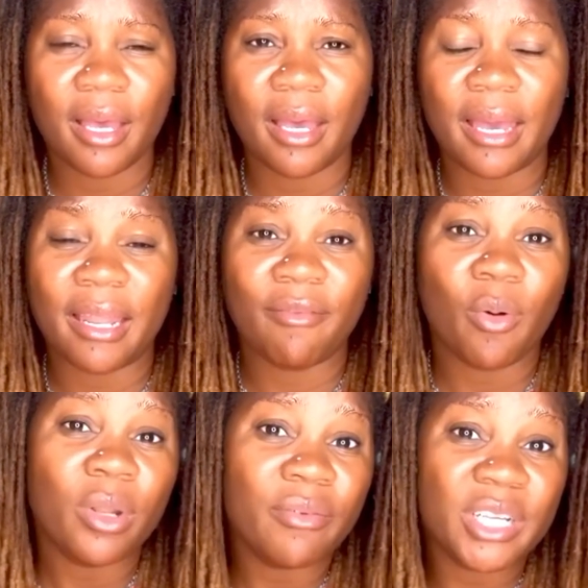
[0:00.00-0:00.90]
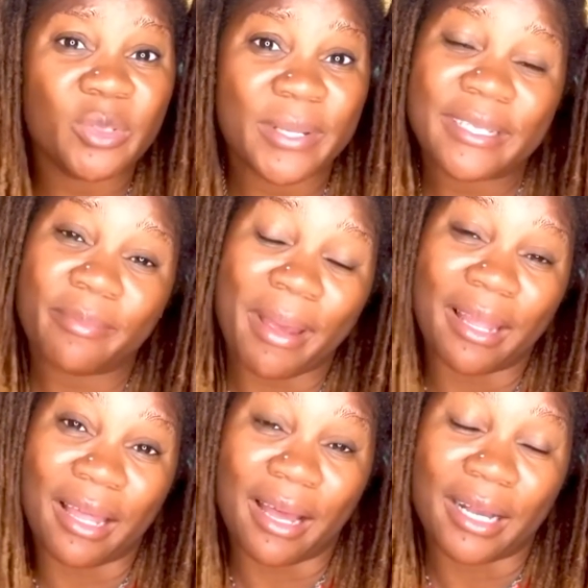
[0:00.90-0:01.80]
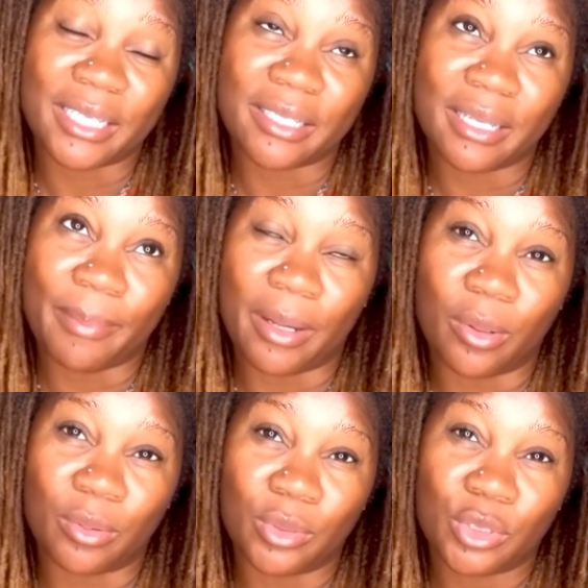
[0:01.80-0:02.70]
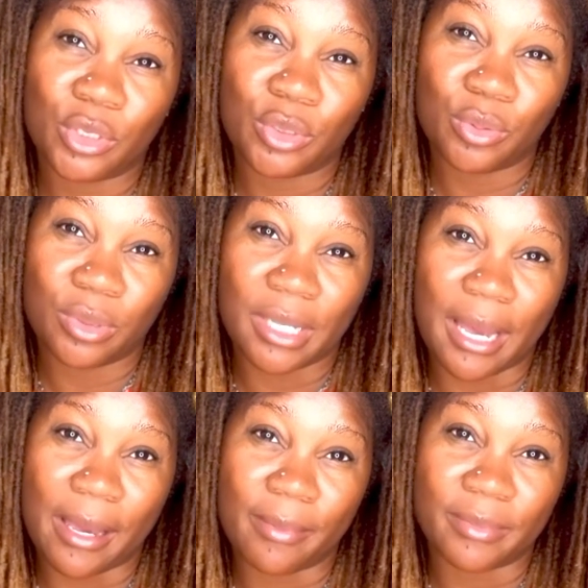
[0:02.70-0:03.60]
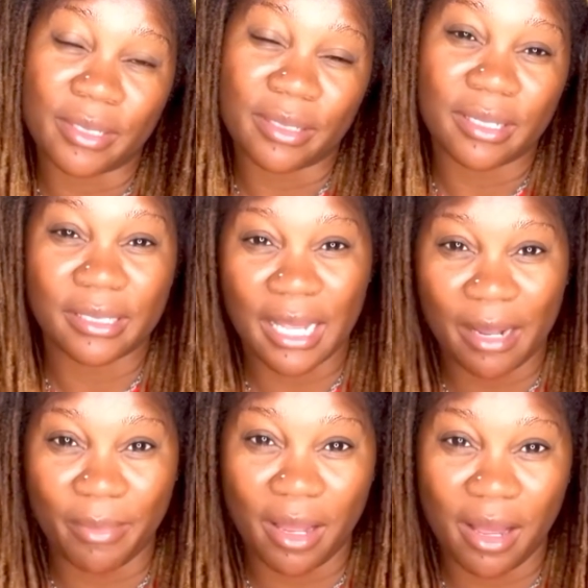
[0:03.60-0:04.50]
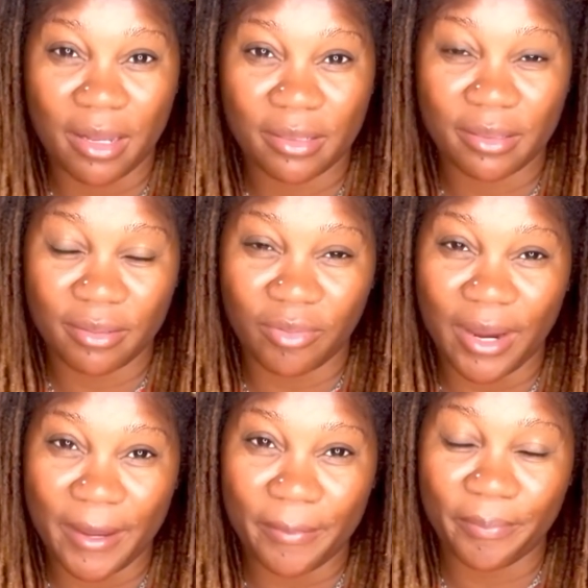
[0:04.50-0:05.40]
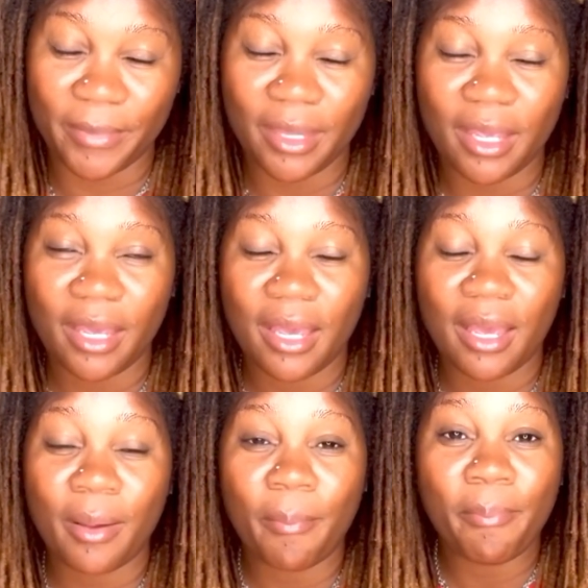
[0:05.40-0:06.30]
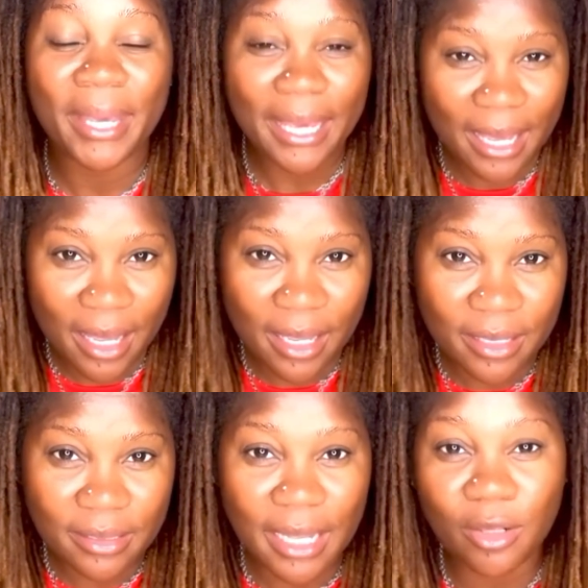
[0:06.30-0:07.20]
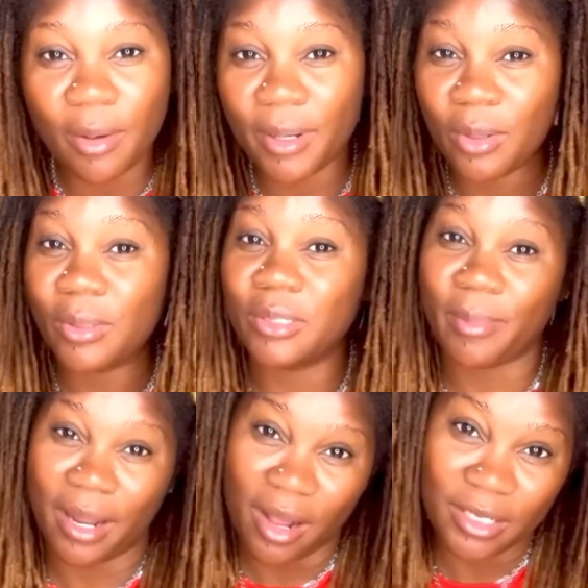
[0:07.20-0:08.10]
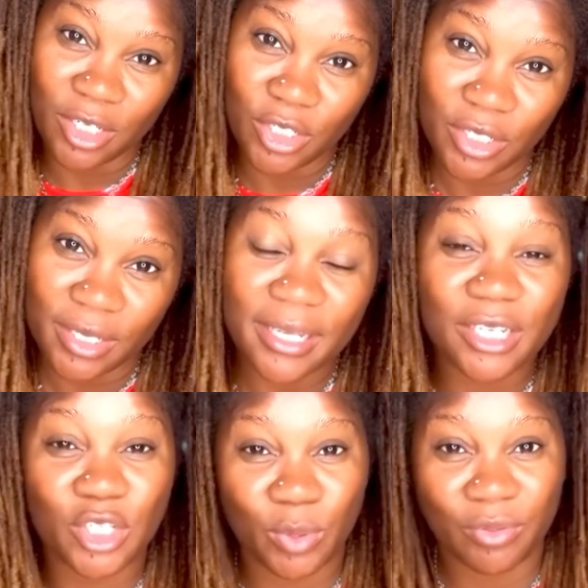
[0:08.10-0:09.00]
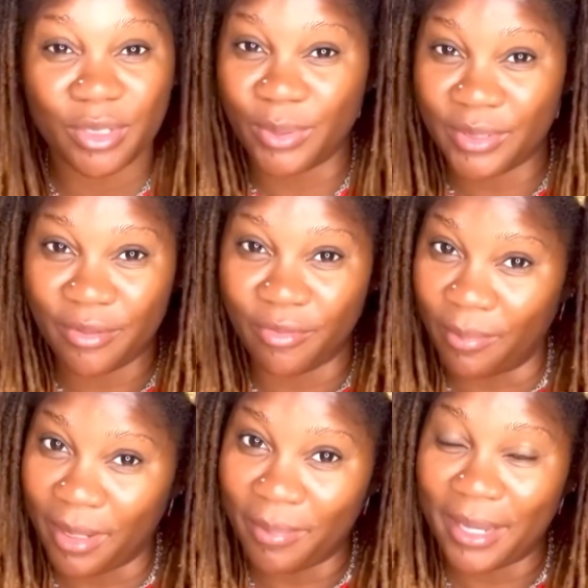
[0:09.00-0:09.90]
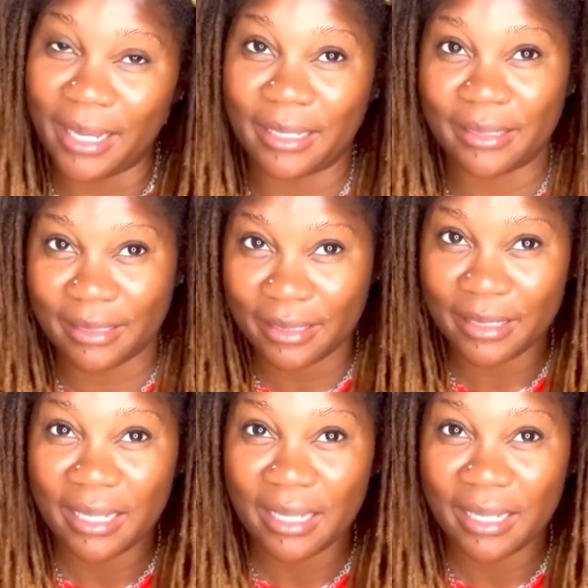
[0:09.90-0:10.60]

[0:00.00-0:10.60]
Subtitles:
And I've only retwisted my locks about 2 times since I had my locks, right? Because I normally go to my loctician and she would retwist it for me because